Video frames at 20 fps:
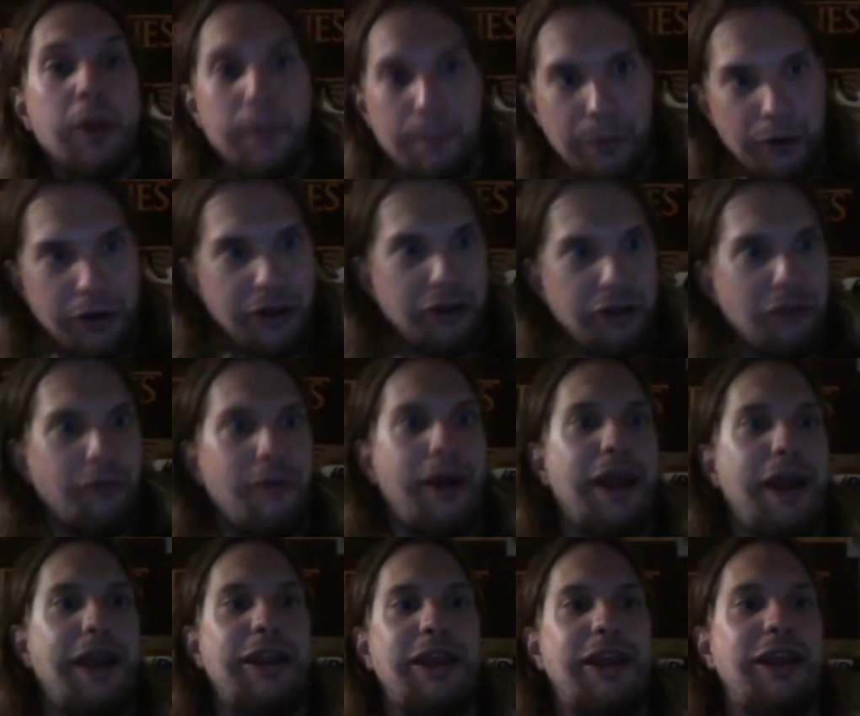Pretty good
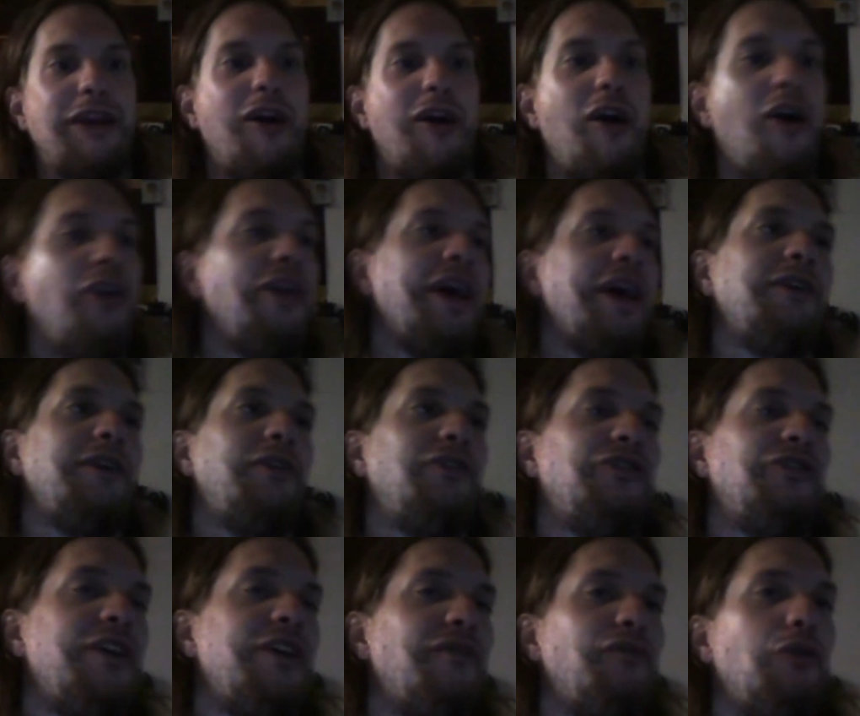writing, all that good
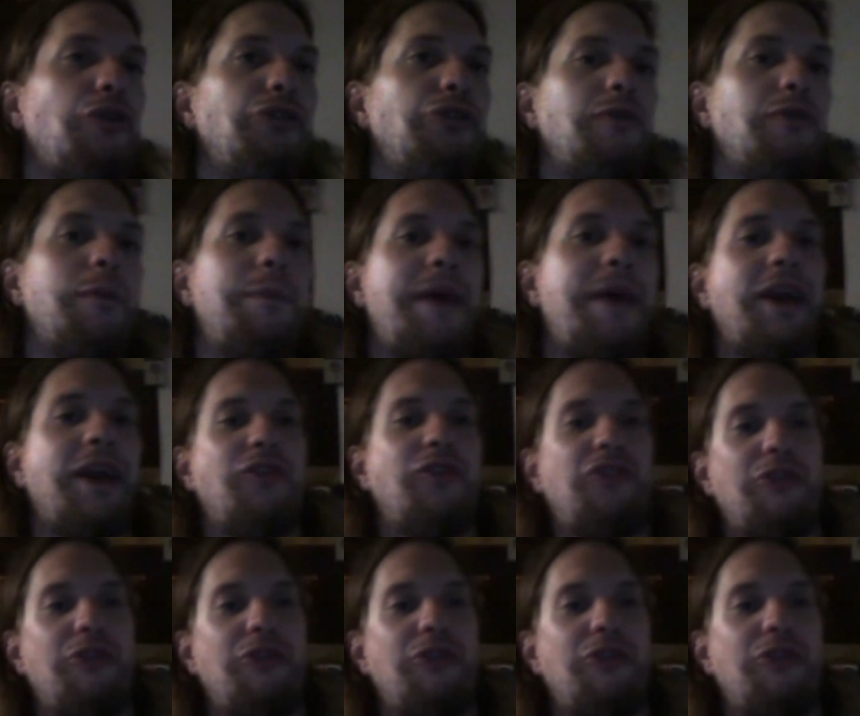stuff rolled into a package.